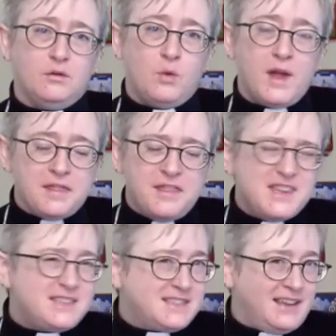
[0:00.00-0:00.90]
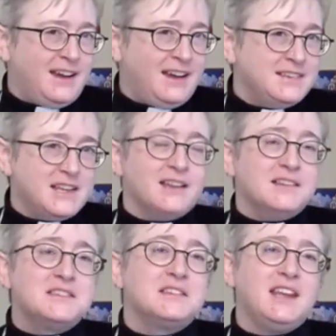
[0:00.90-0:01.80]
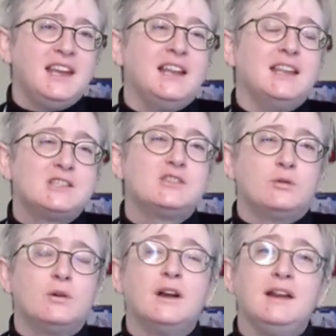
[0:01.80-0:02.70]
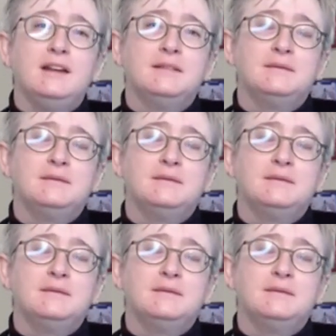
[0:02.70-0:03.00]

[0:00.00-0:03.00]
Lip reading: what this God does in this story.